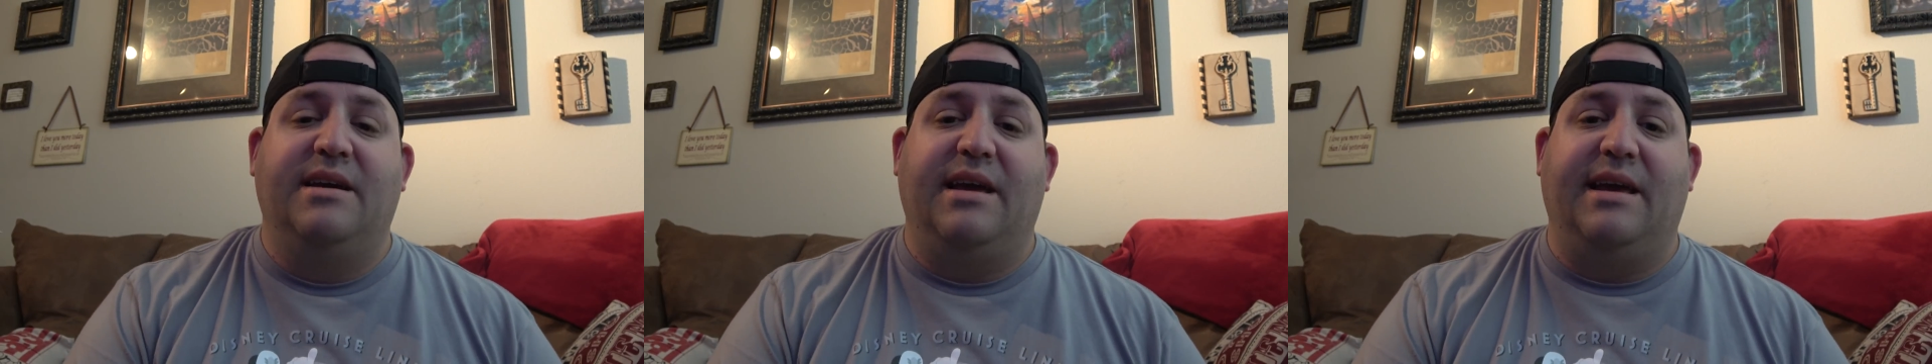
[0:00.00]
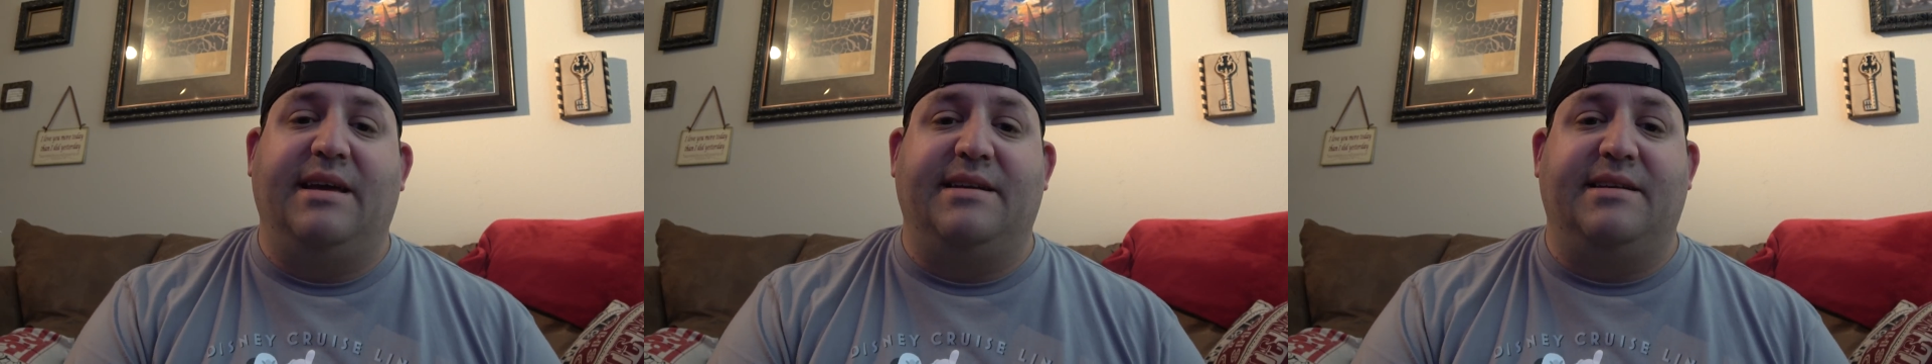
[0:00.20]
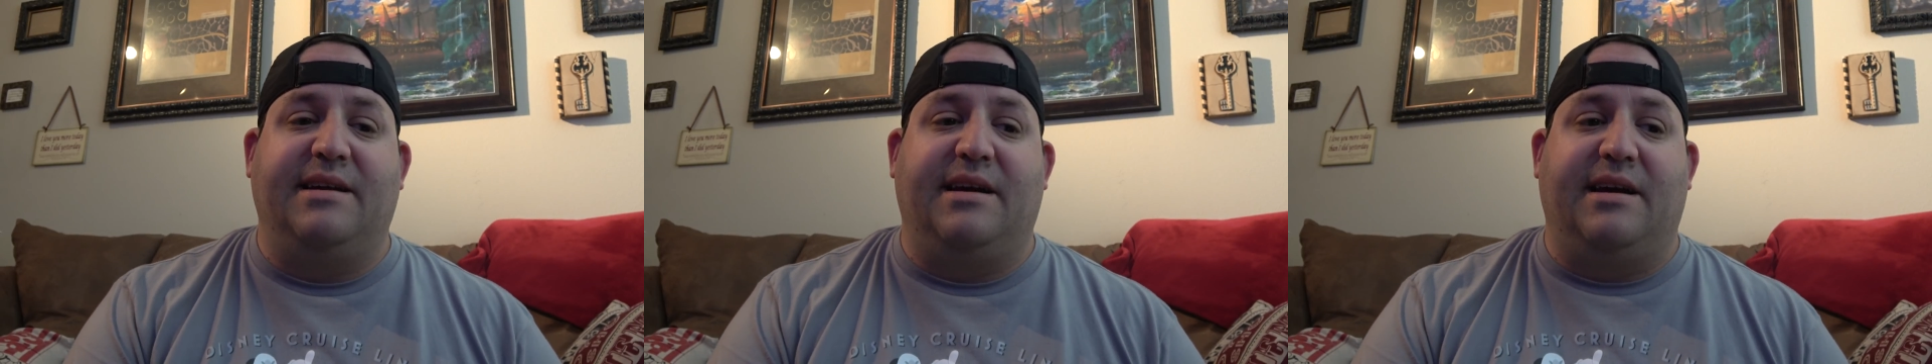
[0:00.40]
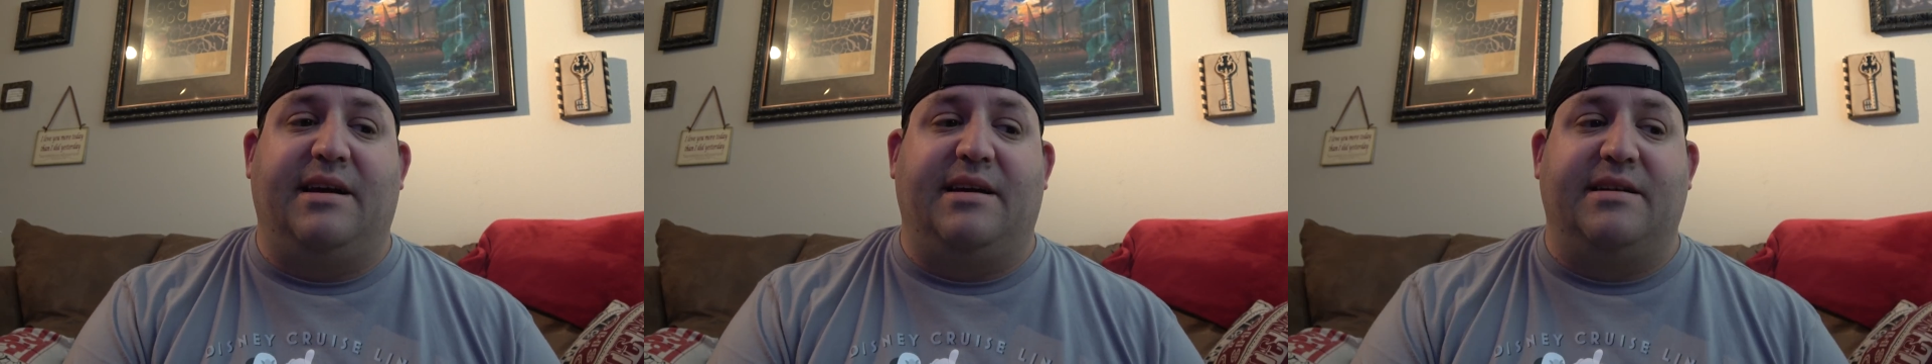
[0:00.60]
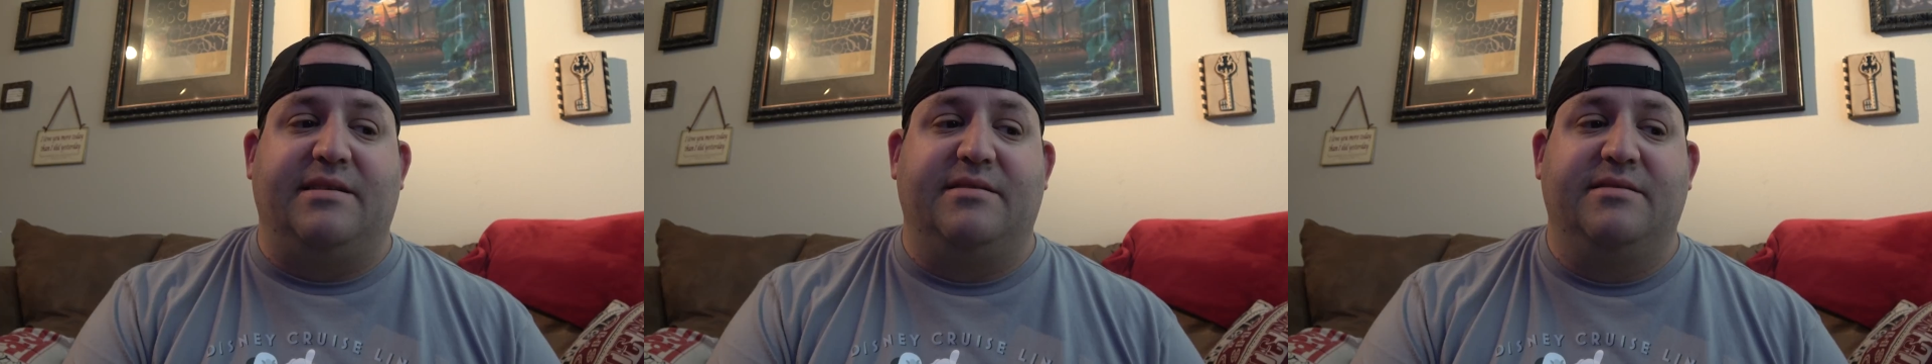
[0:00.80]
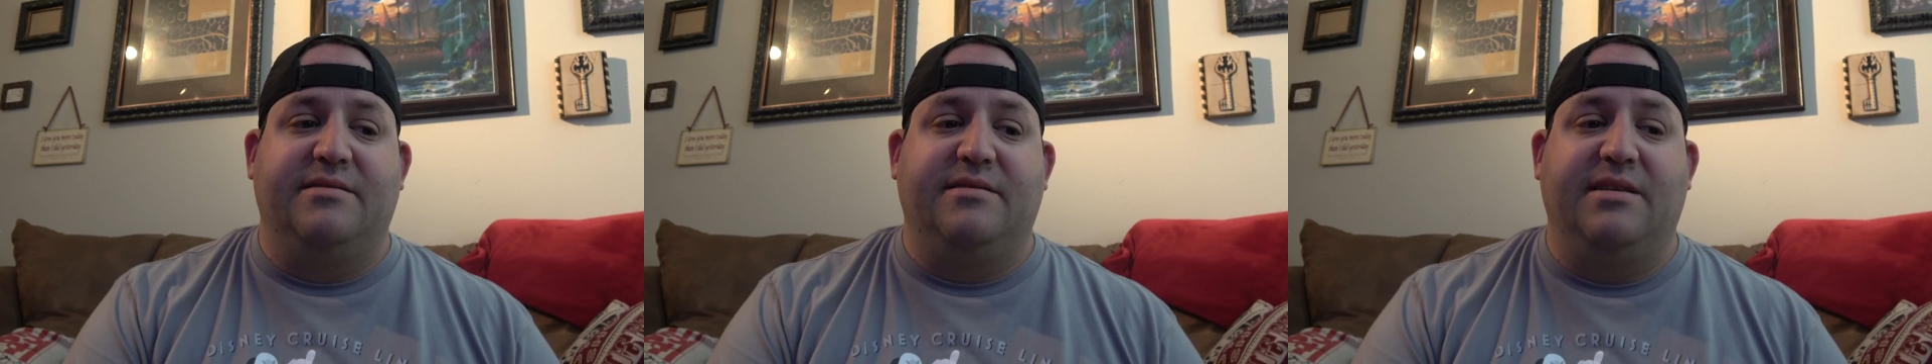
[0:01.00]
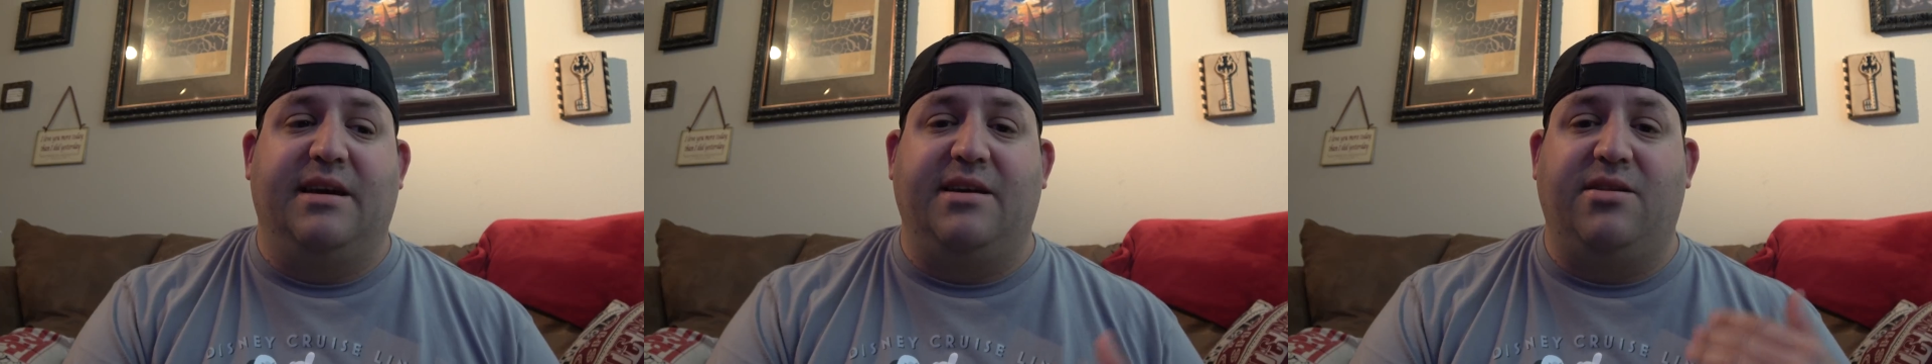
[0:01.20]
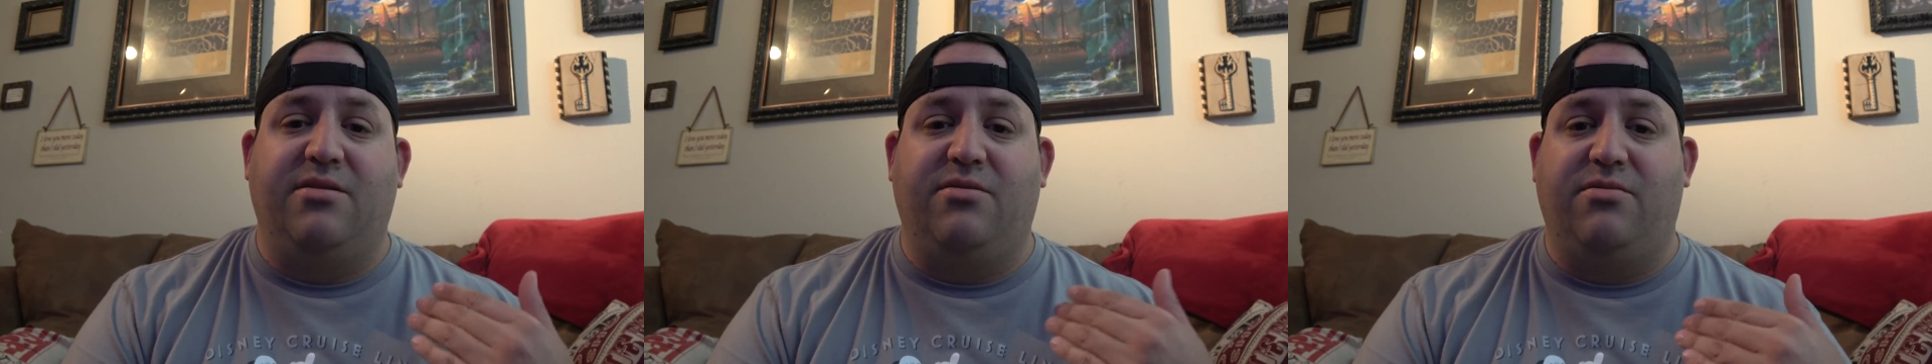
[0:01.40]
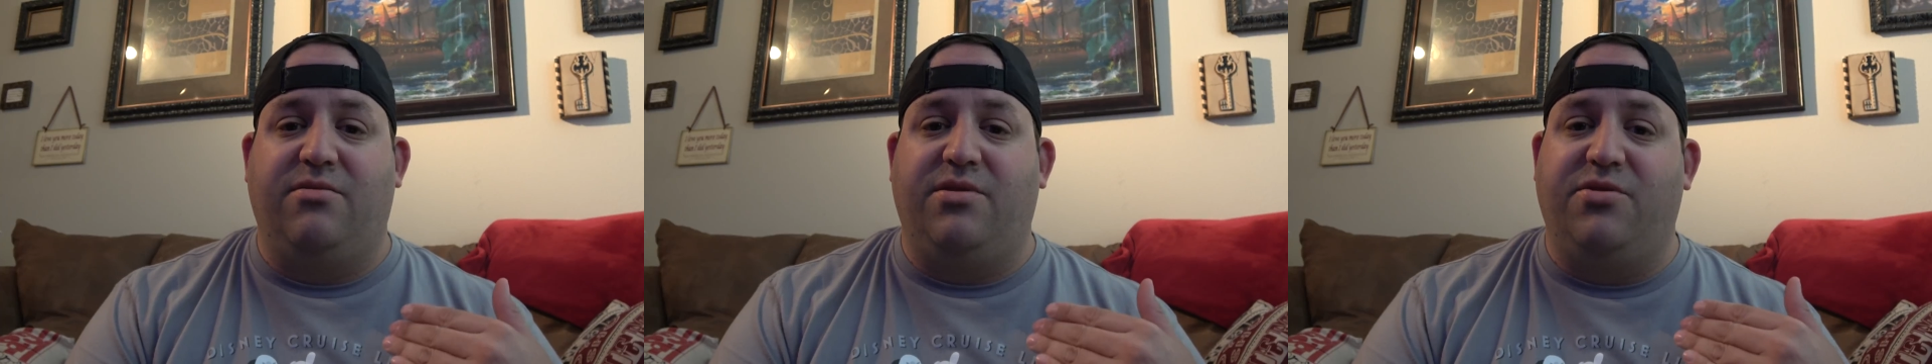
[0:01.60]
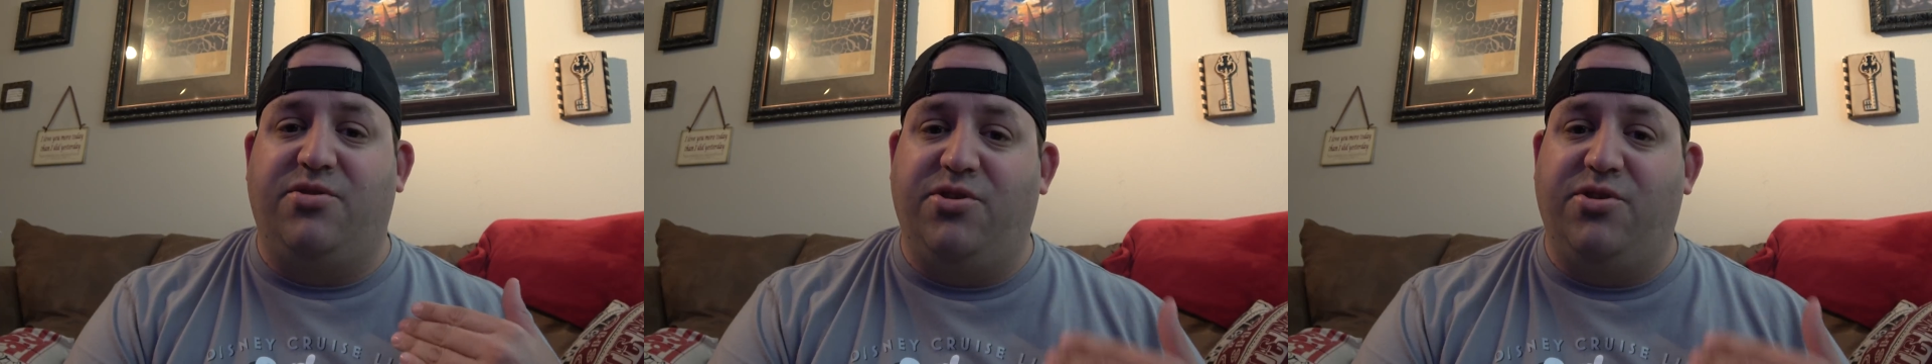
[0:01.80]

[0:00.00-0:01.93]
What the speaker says: and yeah, you